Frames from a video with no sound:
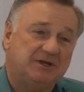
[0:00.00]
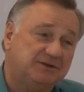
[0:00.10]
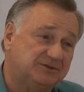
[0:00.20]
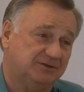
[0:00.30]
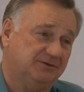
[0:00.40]

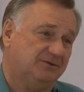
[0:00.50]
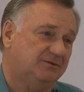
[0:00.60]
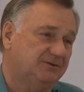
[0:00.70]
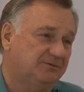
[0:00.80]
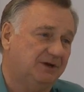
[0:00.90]
minuscule
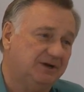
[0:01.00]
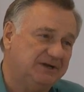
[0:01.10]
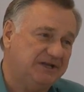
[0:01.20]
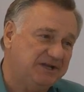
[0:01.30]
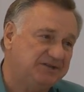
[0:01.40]
to where
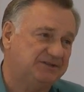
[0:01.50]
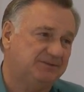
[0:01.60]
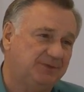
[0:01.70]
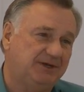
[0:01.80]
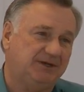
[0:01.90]
it needs
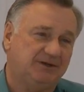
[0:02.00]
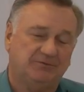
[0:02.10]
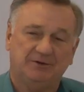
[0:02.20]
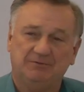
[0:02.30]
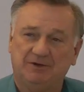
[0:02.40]
to be
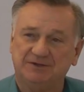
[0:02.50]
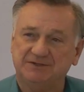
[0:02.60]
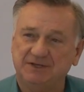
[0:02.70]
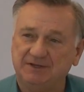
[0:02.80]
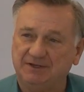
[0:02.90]
if we want to
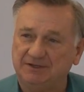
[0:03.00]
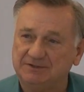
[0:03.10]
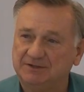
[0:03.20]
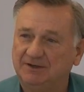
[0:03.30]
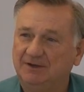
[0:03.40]
see
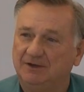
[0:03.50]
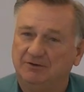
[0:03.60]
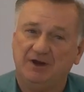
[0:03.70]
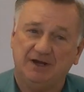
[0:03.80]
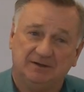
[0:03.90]
these
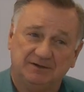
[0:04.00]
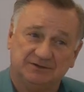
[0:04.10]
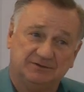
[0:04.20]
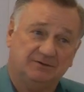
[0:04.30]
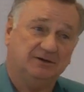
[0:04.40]
great
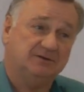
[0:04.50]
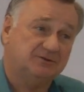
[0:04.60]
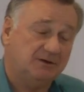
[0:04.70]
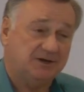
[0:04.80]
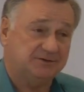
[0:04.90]

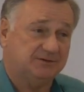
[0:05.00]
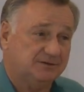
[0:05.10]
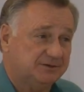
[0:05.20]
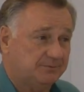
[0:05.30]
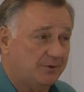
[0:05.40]
historic
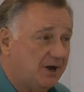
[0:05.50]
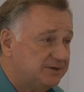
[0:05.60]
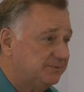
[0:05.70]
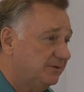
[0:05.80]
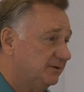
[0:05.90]
treasures
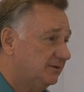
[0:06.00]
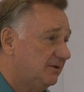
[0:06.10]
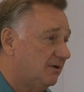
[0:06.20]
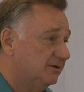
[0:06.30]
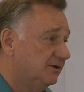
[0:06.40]
prosper in the
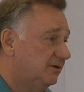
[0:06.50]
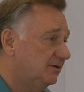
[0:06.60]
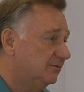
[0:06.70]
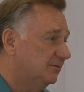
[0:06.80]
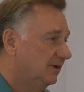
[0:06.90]
long
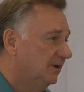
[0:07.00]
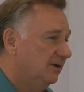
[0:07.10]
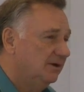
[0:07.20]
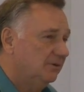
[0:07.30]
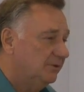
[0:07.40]
term.
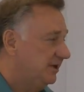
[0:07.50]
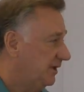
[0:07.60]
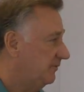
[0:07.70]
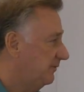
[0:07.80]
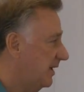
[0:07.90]
We
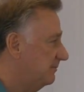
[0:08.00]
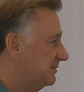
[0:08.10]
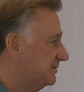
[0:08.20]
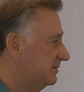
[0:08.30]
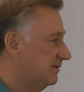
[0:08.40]
need
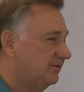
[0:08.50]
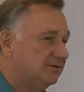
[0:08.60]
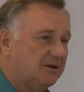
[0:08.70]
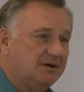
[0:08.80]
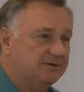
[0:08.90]
families and
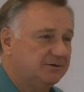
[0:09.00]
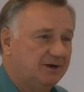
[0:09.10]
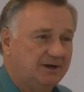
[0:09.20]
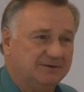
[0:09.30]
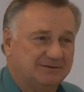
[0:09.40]
children on our
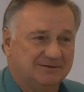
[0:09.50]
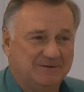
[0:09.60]
trains.